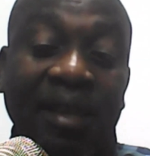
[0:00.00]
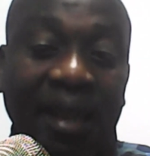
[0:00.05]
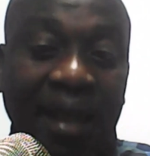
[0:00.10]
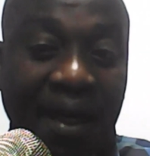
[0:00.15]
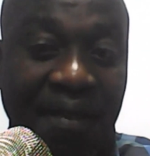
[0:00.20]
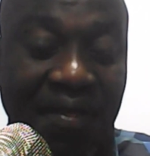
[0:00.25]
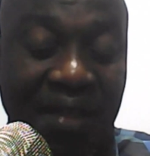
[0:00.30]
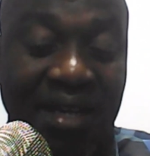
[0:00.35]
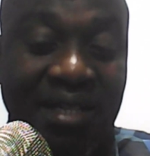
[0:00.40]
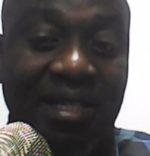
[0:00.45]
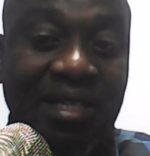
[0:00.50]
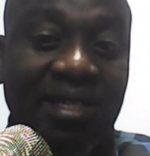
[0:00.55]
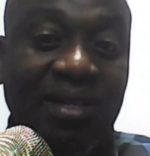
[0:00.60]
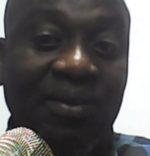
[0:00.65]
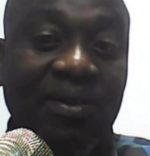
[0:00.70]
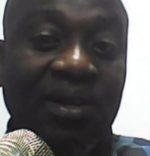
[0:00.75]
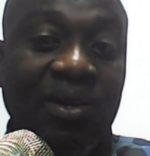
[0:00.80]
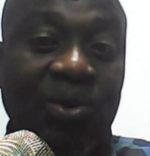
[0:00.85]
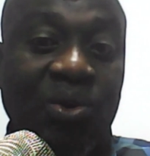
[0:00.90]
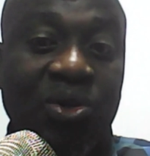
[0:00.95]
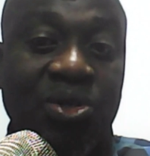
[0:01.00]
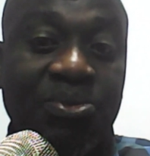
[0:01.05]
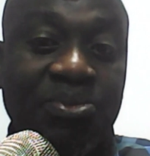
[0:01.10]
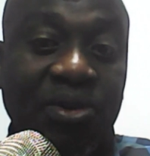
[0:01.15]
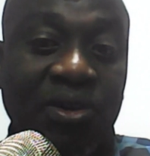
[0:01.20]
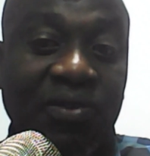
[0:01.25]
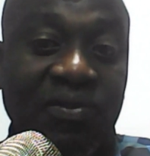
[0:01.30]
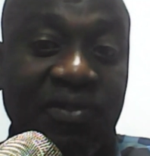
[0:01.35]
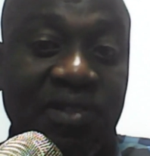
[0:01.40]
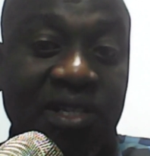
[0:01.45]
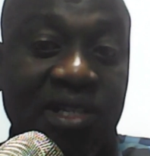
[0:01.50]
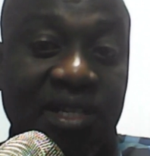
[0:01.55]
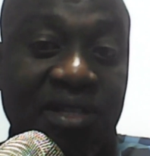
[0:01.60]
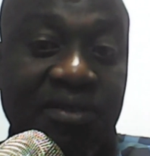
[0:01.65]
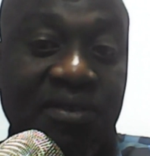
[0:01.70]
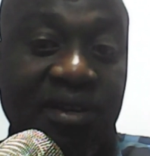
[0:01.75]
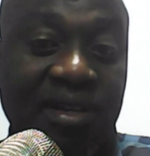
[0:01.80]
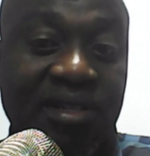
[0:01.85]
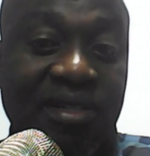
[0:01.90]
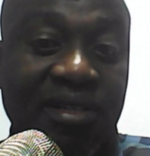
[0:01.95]
And that is how the gospel of
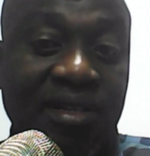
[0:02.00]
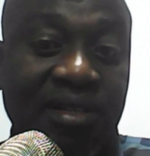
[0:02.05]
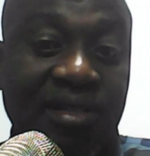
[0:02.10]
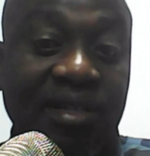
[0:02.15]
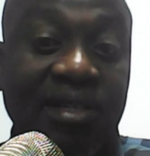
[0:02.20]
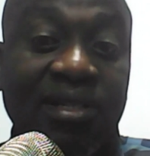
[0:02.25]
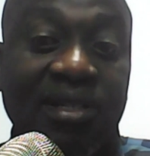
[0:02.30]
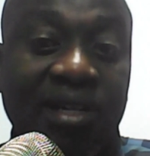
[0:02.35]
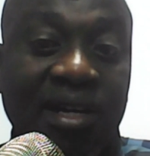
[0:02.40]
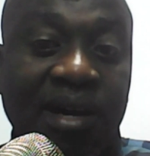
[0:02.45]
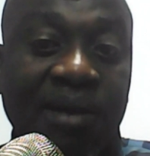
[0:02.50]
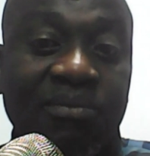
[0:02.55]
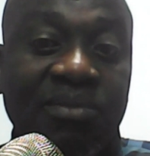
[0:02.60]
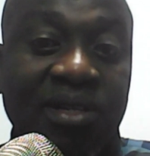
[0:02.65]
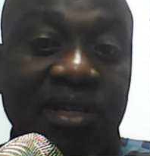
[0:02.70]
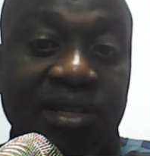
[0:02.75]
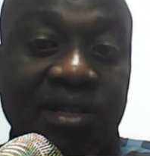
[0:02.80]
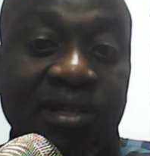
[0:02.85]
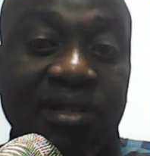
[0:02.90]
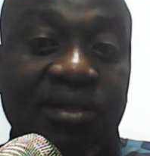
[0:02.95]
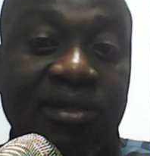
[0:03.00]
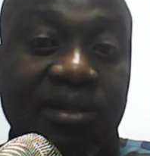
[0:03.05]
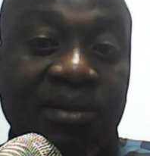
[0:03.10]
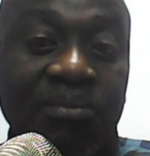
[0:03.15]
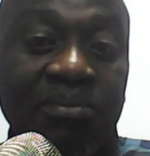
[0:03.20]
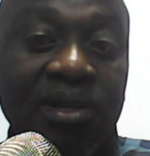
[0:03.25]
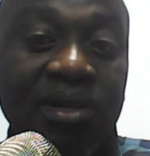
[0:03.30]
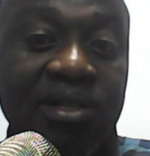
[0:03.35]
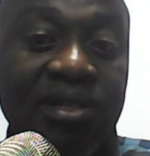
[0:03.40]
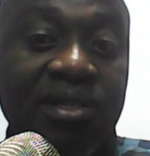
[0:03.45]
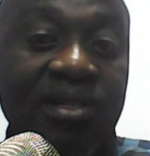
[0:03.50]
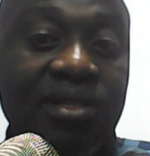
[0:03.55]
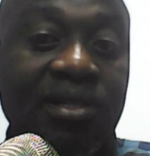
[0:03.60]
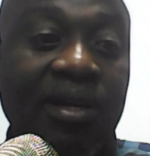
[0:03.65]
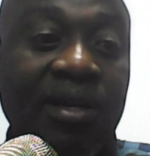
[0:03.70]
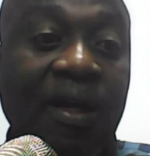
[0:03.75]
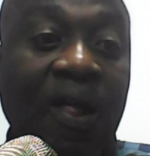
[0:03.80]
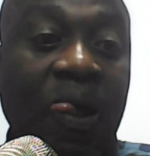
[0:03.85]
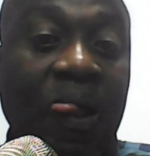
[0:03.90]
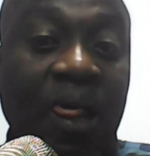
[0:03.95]
Jesus Christ is. It comes in its
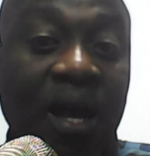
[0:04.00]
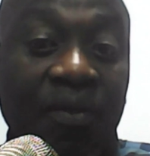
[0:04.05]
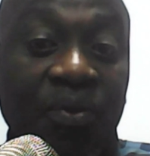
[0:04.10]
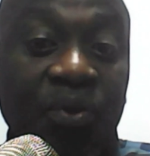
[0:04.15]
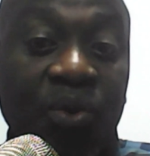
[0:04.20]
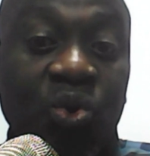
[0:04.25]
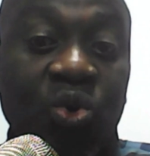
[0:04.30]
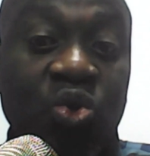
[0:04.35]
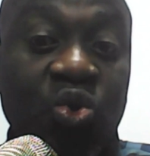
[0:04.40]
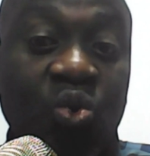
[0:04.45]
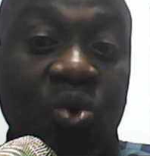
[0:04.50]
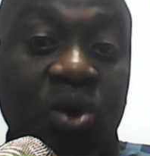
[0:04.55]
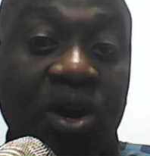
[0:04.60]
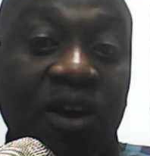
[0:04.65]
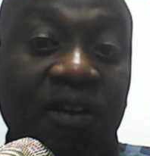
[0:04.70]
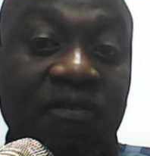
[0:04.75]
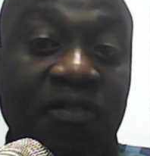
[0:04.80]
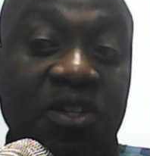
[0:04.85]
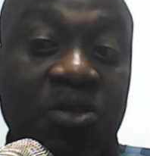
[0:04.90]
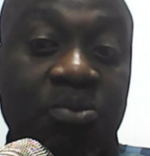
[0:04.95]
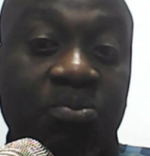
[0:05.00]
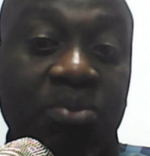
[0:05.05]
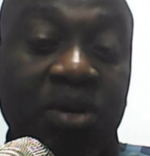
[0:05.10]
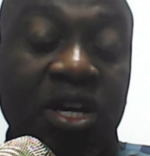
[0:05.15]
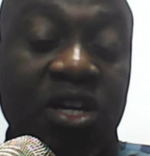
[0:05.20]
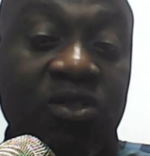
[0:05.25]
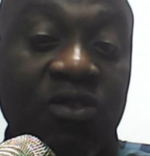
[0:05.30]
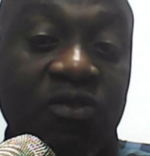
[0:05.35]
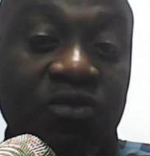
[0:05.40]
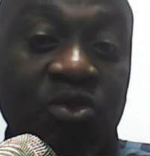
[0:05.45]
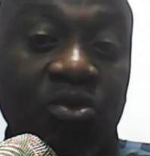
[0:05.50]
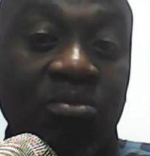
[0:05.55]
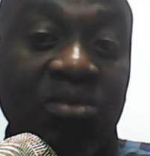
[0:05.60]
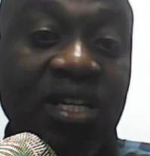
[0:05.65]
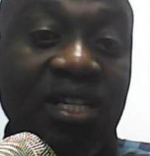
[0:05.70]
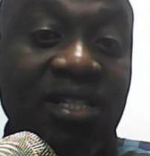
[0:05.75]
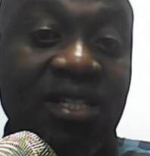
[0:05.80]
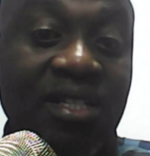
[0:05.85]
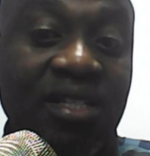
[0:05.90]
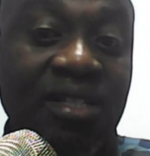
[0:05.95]
simplicity. And those who have the spirit of
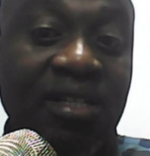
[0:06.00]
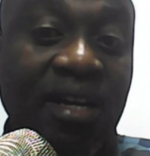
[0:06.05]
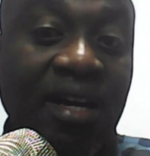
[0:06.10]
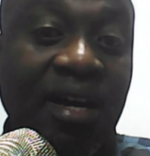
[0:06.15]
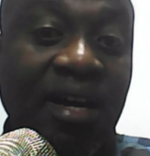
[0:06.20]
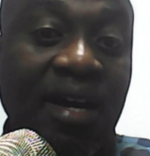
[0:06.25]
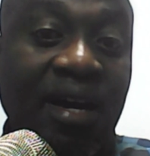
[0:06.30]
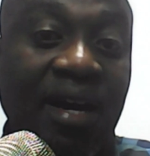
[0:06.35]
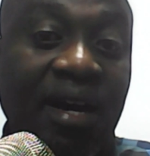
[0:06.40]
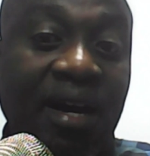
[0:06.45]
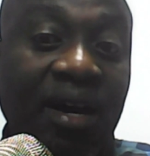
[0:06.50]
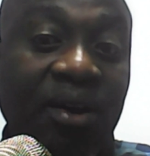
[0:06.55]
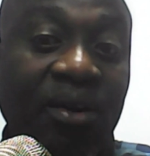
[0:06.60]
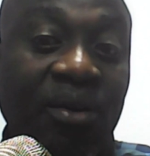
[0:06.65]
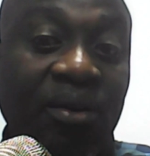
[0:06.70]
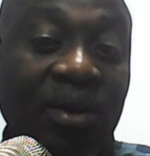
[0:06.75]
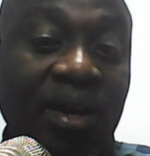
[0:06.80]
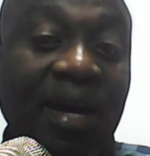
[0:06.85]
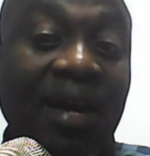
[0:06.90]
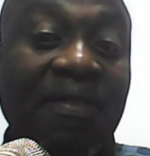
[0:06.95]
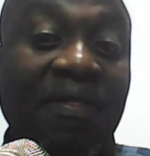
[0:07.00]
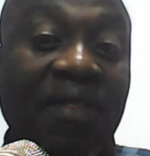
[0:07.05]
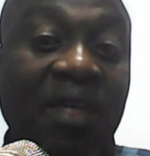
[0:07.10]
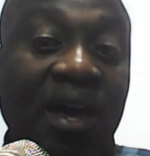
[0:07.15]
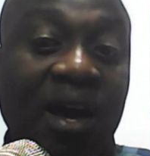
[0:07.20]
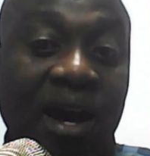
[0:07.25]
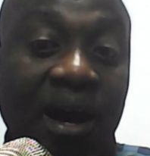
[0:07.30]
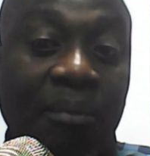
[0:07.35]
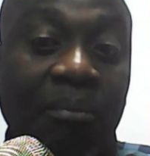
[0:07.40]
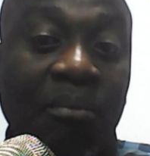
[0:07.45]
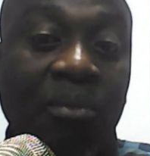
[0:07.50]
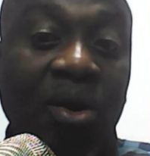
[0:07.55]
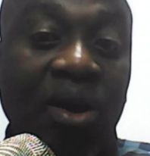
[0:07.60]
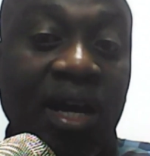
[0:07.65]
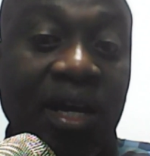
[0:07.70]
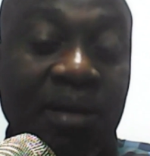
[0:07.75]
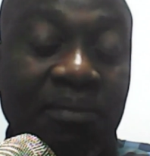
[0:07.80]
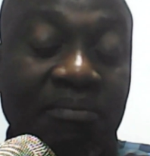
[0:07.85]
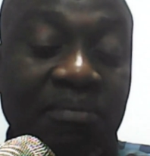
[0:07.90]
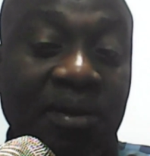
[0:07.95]
humility, okay, they are humble
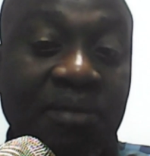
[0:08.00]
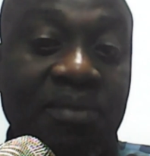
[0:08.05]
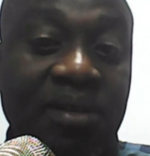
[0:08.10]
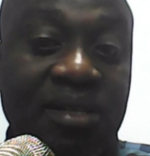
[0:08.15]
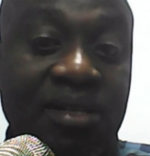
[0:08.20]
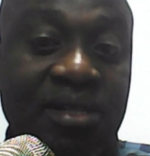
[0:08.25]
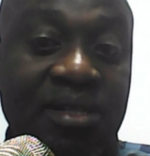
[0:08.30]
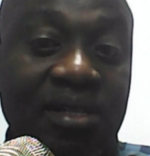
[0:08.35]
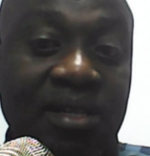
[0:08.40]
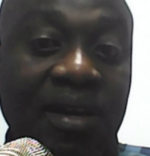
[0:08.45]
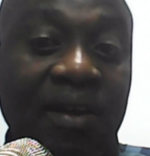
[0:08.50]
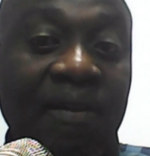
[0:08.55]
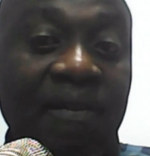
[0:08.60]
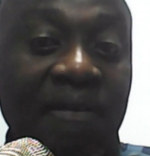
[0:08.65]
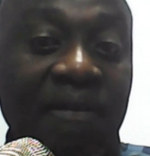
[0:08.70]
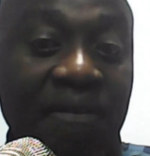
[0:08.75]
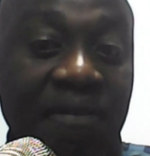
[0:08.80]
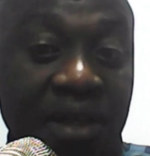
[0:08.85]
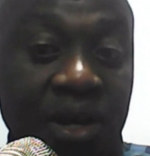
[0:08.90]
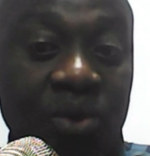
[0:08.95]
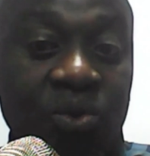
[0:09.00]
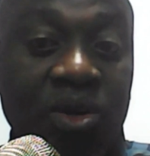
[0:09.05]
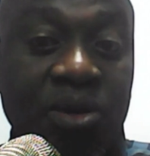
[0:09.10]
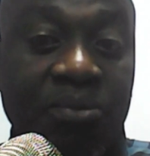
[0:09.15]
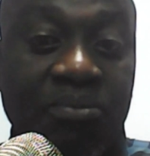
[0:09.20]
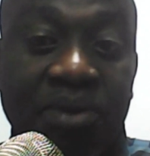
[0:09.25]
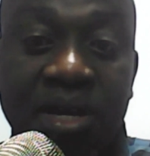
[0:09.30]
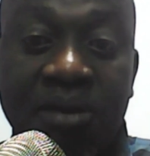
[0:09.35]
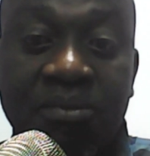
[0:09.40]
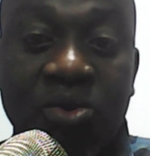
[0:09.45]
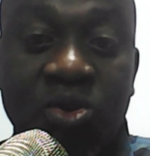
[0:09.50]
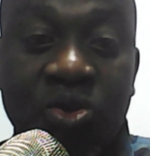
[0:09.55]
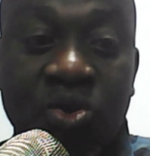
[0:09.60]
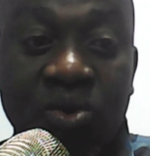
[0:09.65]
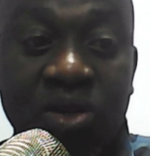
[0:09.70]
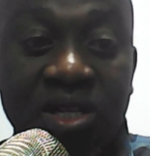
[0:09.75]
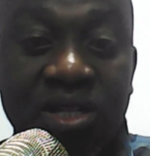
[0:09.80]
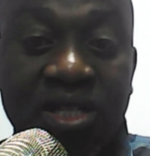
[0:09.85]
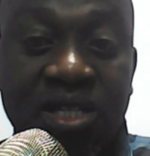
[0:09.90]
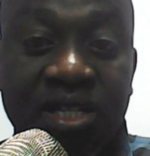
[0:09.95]
like babies, they will be able
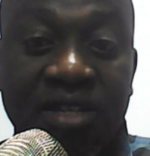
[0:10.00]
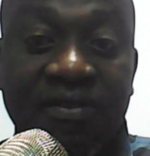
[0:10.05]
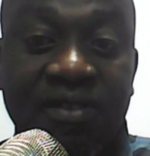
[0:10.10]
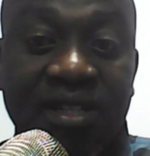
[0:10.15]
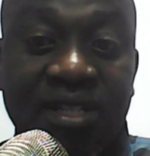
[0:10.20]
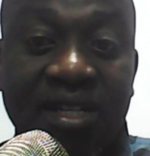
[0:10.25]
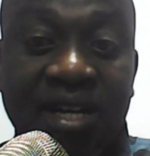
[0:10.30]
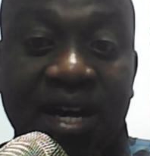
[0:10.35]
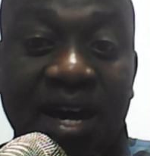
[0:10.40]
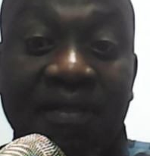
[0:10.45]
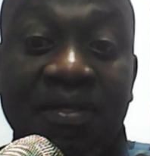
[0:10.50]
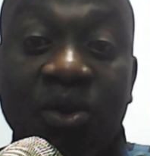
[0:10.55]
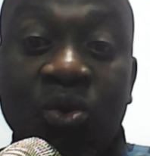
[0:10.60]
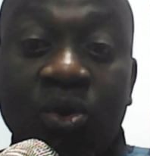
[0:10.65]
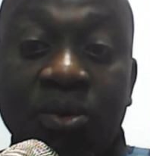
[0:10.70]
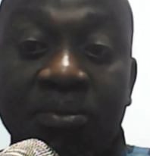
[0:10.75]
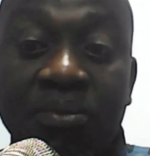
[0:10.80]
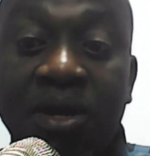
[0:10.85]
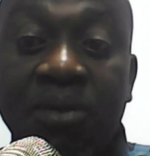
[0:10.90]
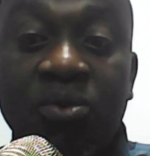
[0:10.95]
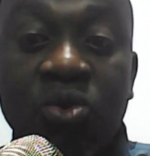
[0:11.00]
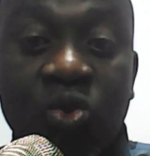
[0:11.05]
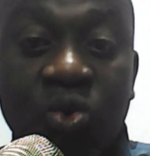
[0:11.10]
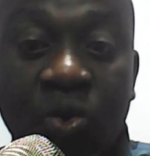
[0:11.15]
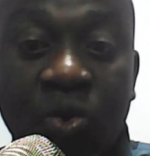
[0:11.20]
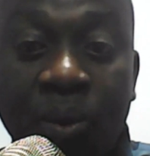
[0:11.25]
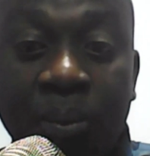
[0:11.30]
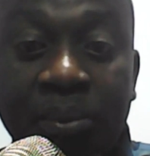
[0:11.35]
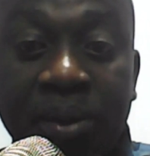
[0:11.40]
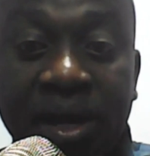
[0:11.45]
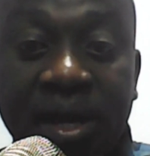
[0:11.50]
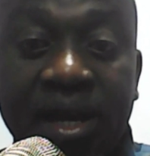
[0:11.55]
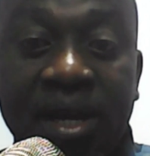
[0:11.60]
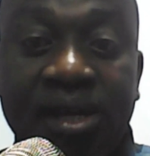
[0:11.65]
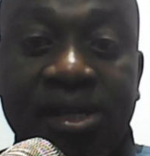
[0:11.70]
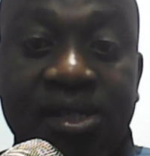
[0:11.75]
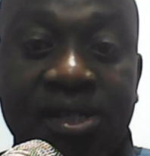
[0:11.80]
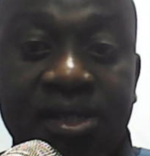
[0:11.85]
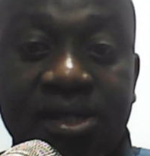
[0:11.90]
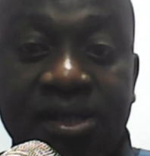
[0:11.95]
to receive it, and they will be able to
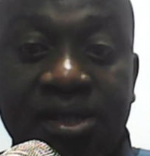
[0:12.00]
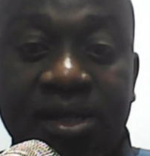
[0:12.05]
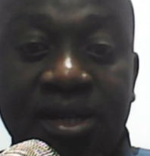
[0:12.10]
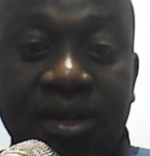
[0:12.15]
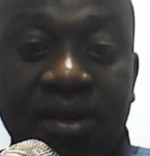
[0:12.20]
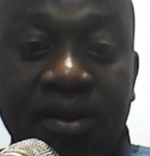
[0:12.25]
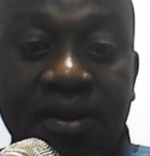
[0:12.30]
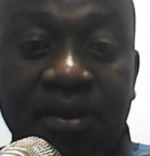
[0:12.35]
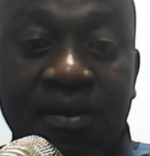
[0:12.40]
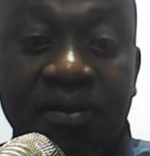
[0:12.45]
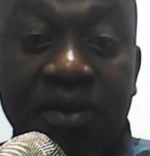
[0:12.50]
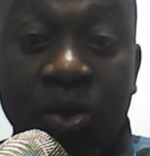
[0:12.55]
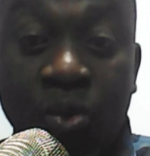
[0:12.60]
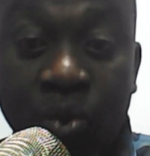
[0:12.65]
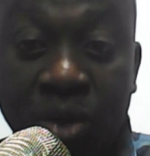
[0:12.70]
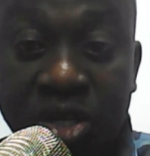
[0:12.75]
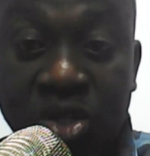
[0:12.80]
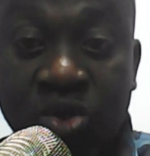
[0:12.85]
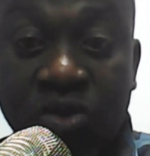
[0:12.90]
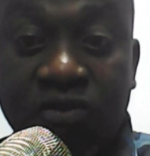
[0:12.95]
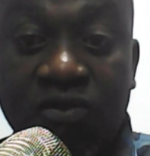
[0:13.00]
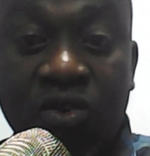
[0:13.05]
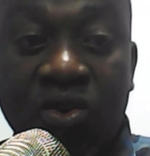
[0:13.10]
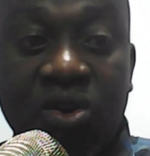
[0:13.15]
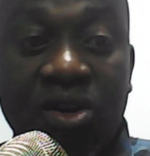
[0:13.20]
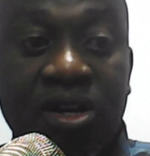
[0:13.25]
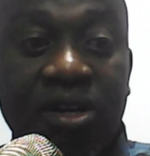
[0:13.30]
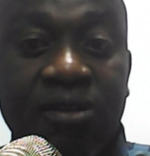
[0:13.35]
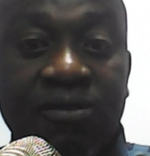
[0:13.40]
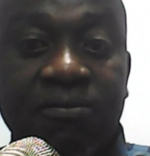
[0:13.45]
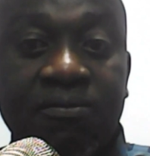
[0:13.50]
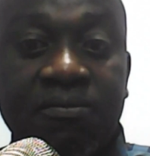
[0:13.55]
comprehend the ways of God.